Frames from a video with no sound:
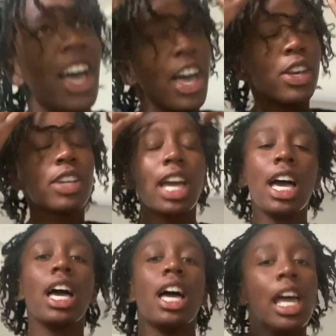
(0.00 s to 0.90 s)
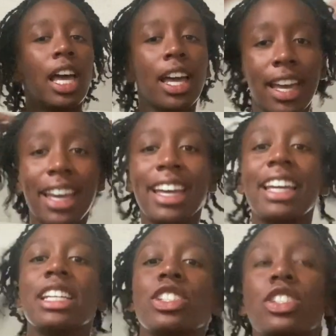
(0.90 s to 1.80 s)

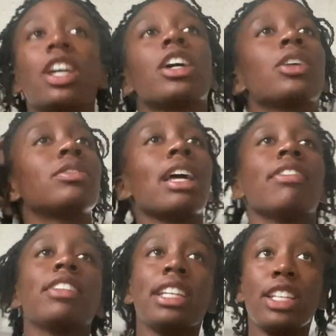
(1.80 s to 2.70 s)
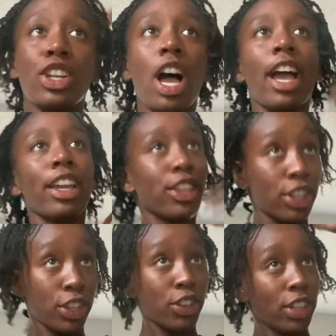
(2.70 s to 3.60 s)
Okay, so definitely not
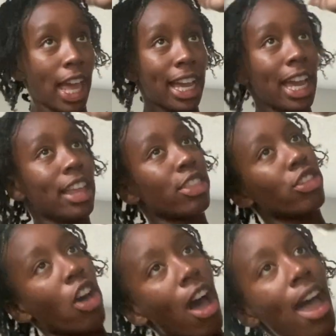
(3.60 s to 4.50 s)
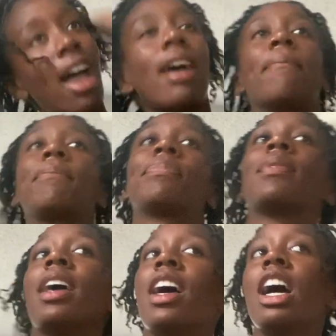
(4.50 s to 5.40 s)
cute like I thought.
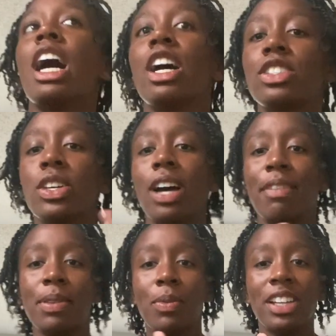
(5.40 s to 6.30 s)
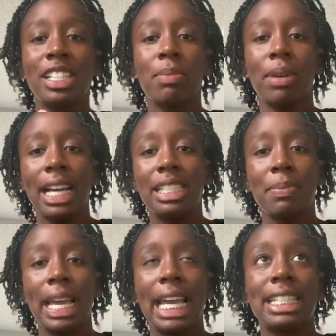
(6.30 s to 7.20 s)
Also, I've been watching
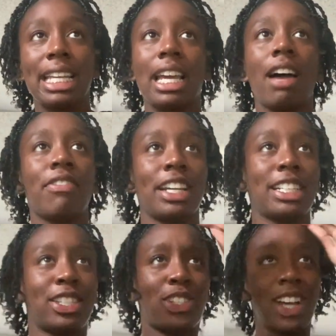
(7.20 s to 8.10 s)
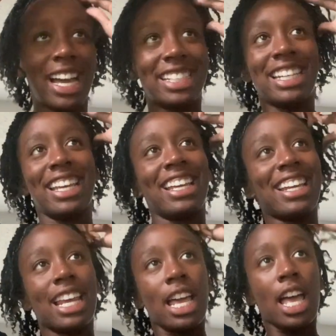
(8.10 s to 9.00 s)
Bridesmaids and got very
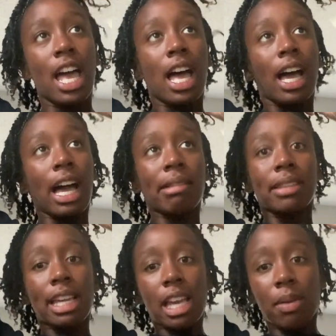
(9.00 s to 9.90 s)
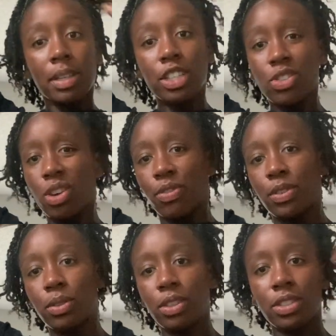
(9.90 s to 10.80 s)
distracted. I'm thinking I'm going to do a
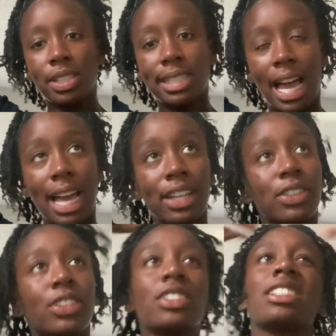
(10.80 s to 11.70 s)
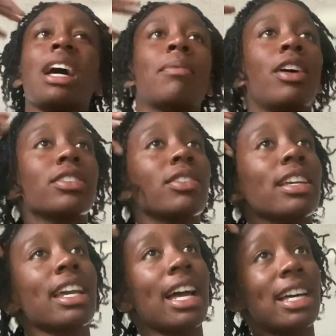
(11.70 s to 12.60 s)
few little styles. I'm also
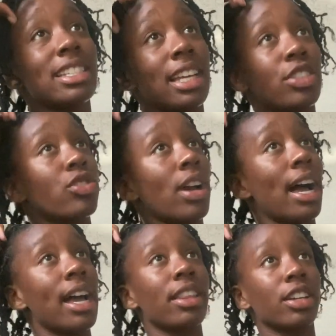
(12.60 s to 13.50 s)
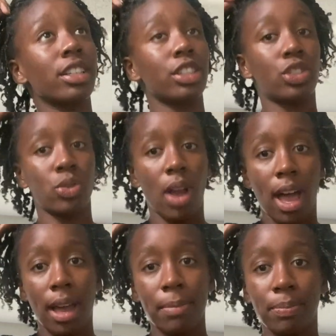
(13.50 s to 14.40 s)
thinking as they dry, they're going to
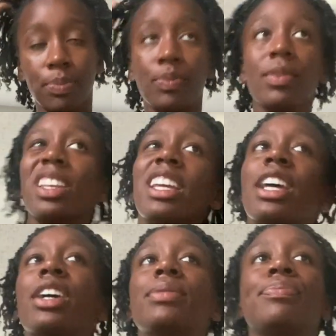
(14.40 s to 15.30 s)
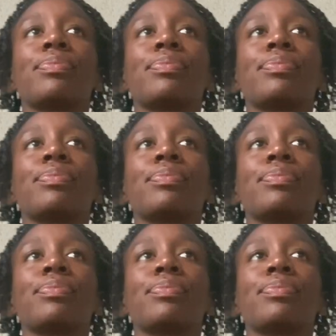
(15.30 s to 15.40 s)
drop, you know.